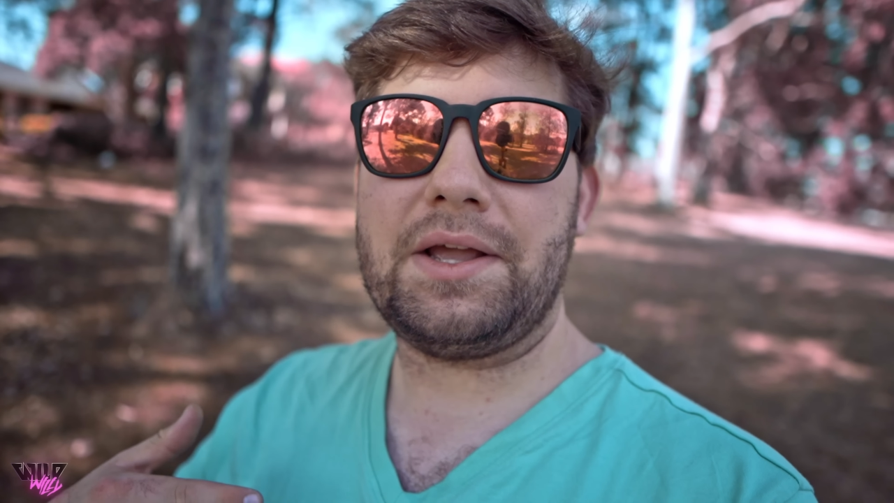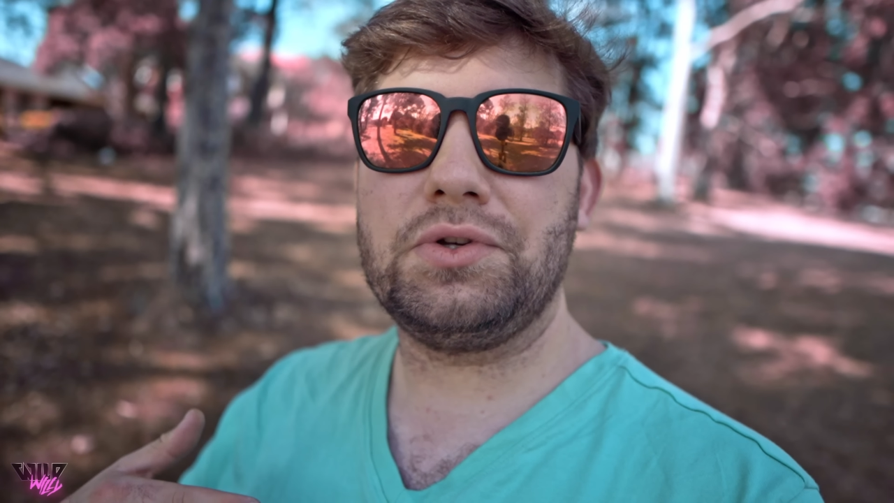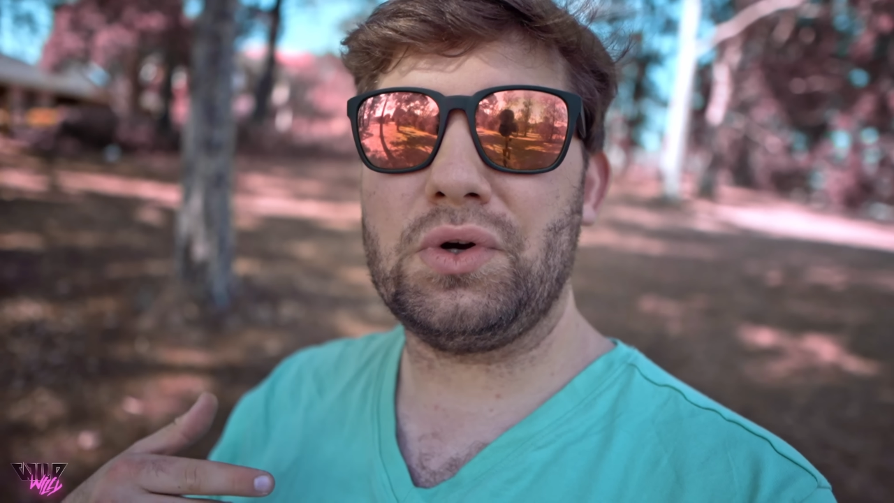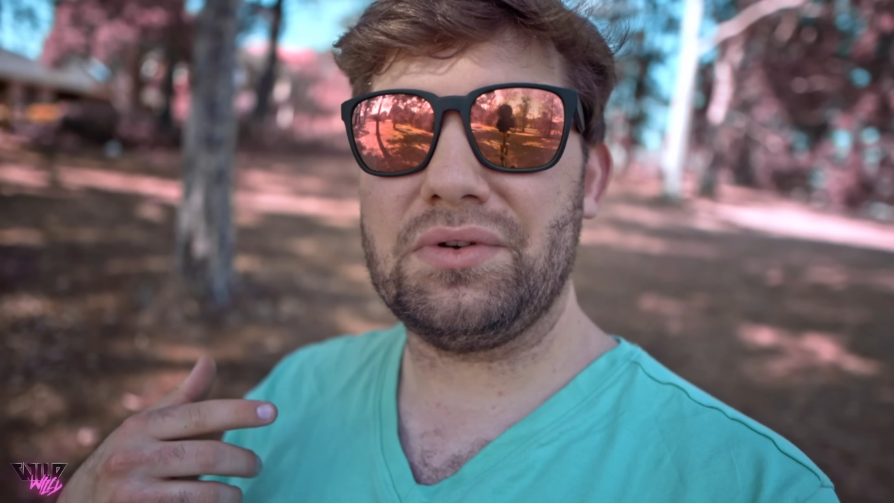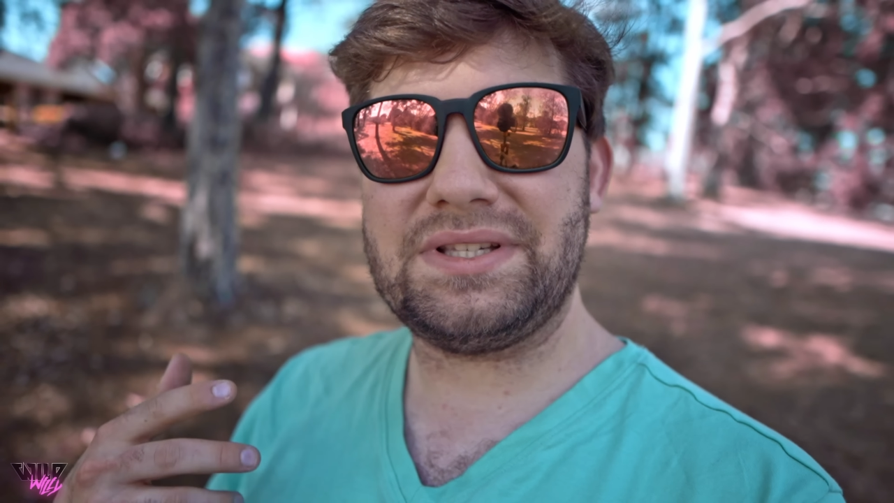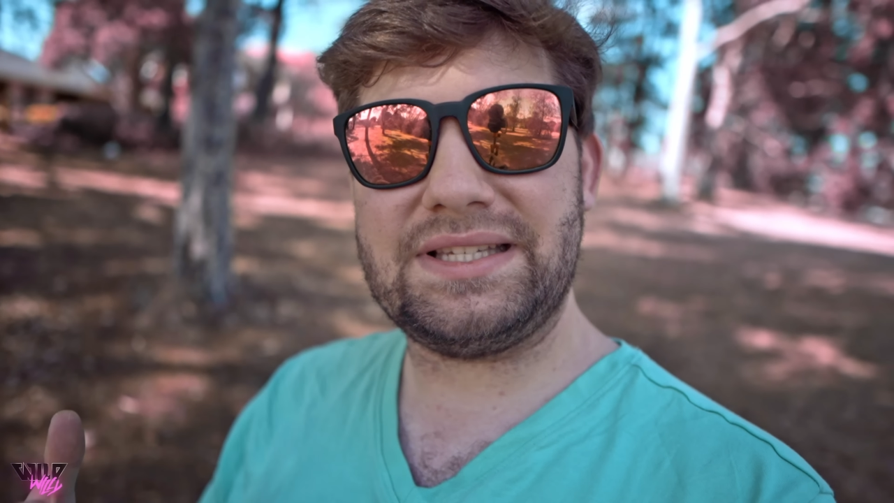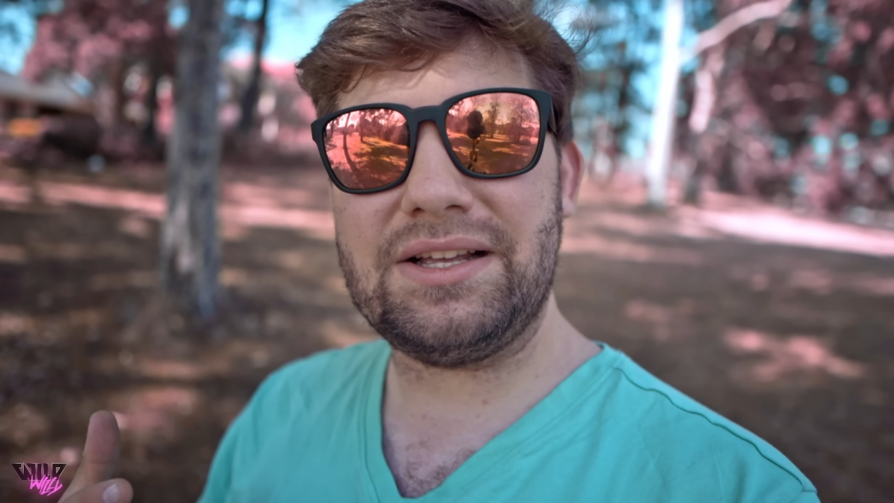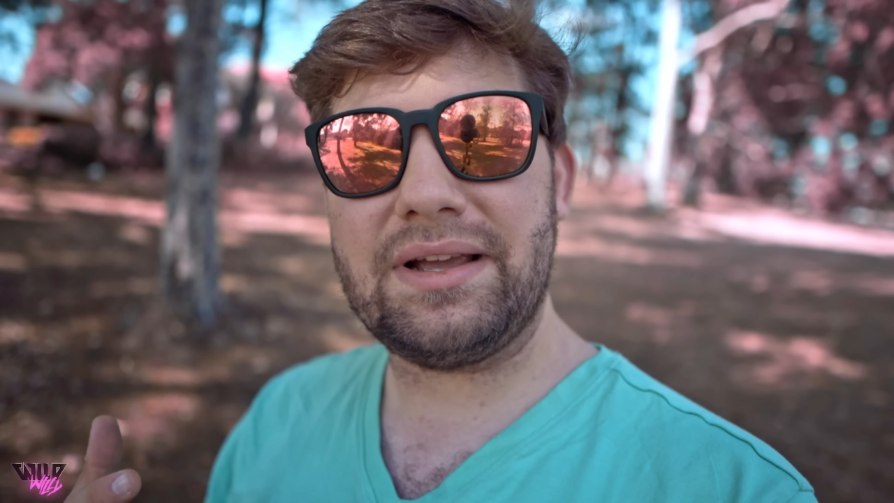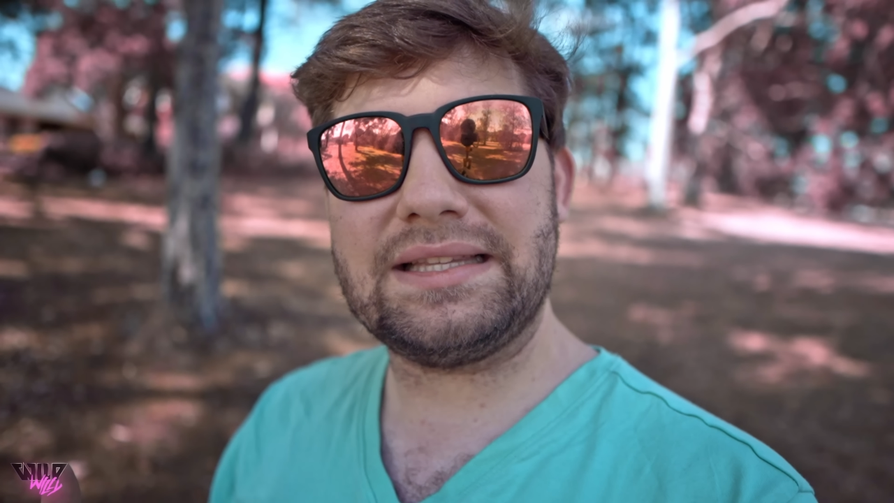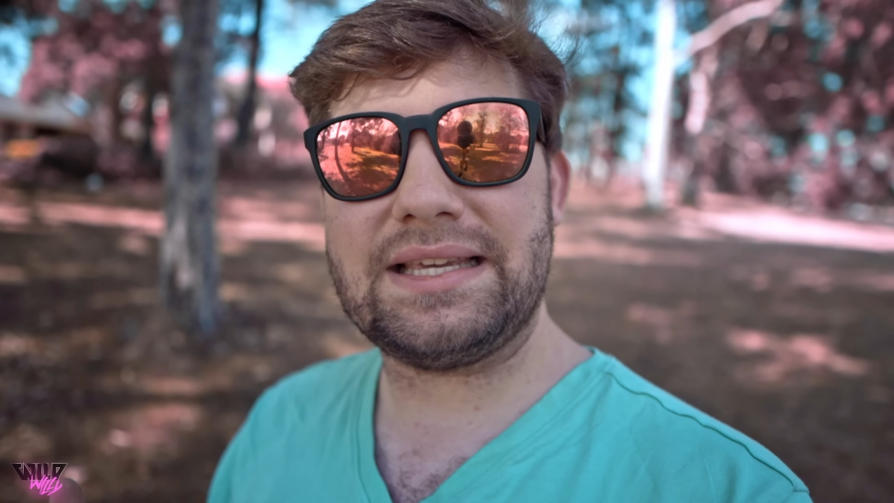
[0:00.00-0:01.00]
controller
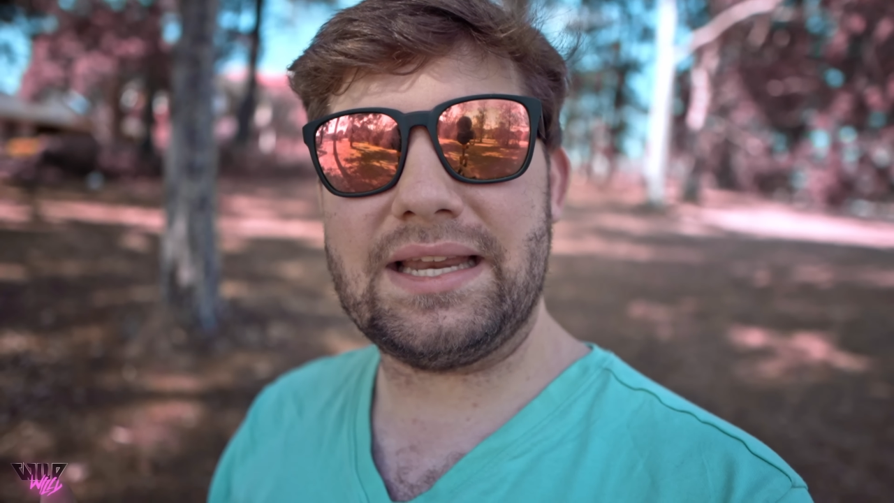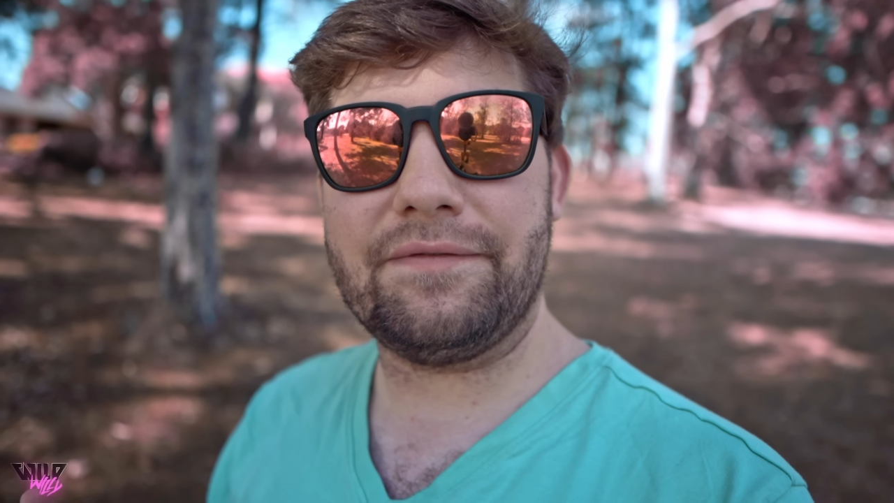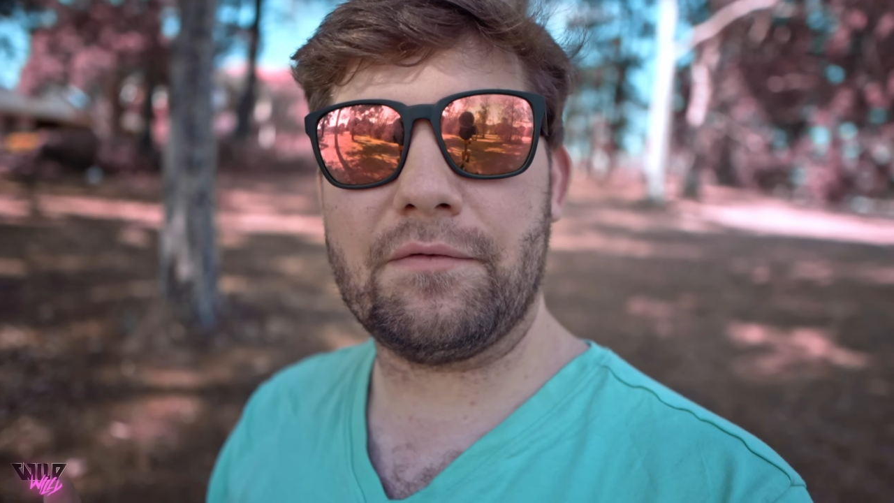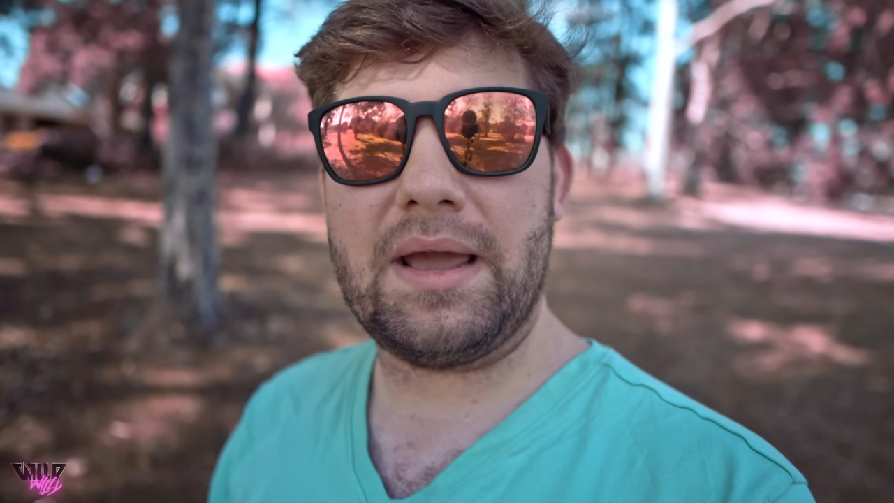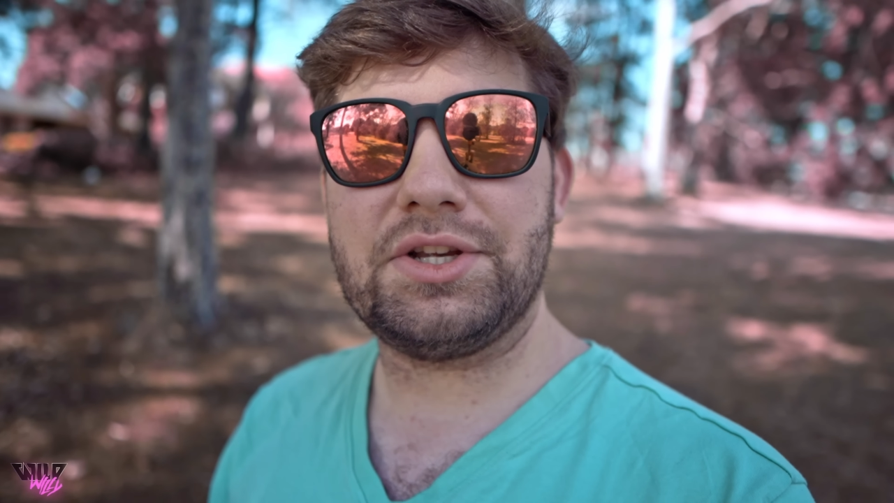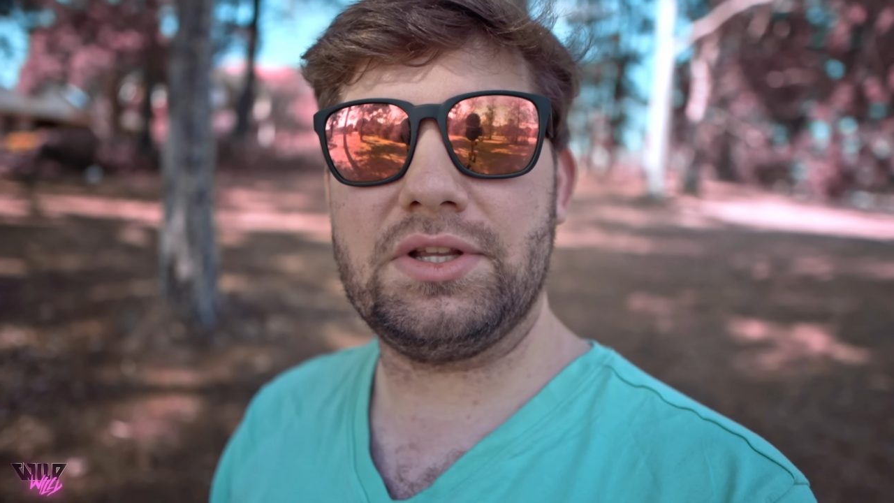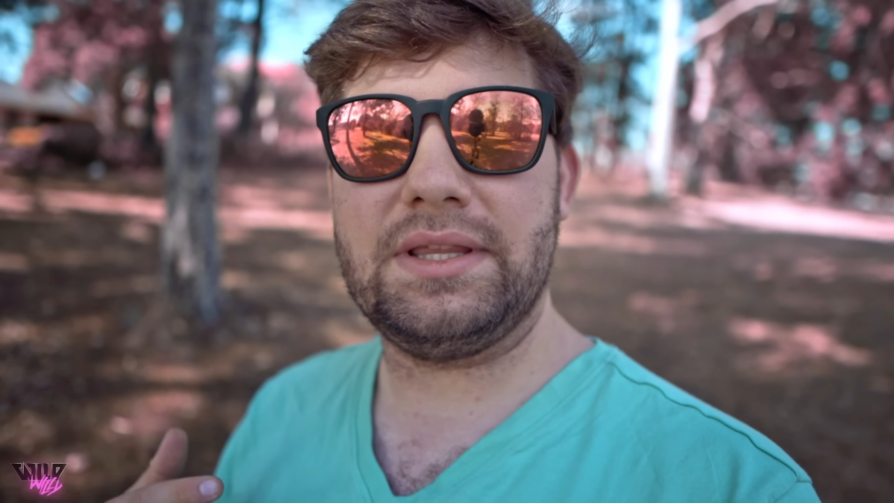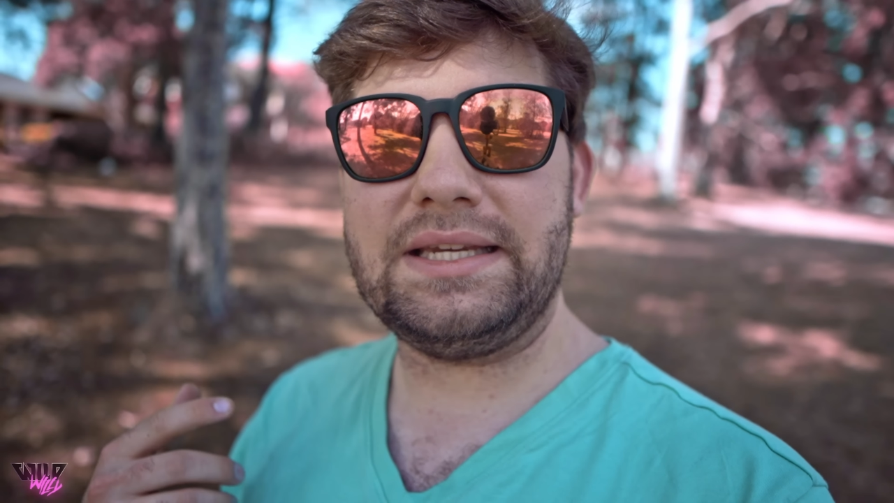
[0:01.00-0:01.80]
still gets that information.